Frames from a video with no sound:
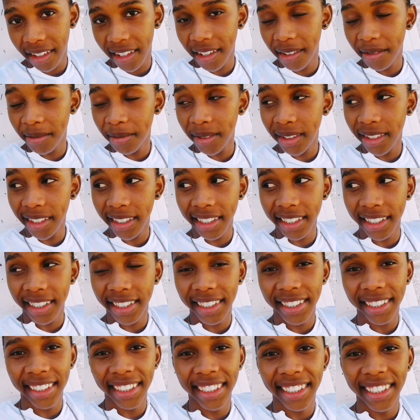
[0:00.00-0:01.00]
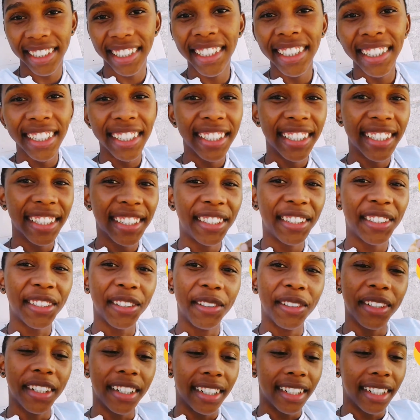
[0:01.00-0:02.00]
I mean,
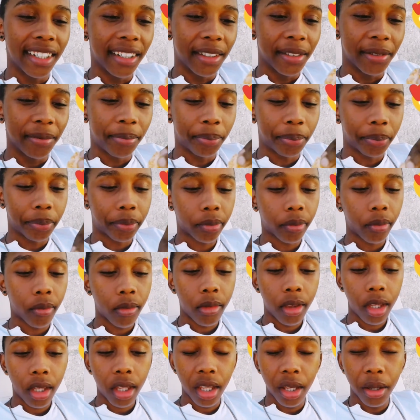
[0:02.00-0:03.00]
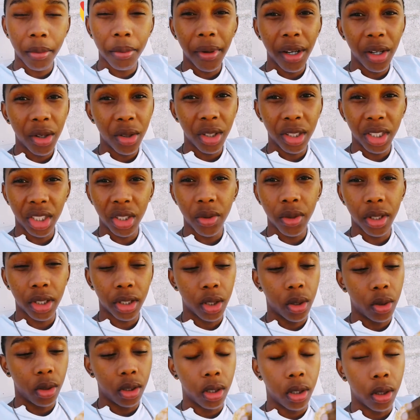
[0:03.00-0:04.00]
joking, man. But on a serious
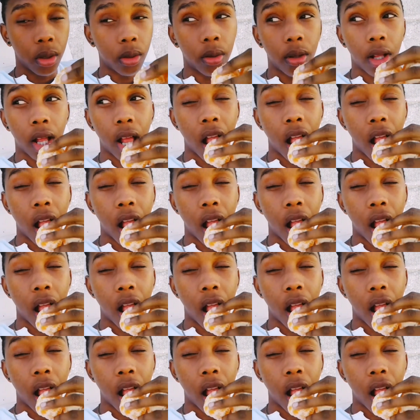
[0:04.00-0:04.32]
note, though,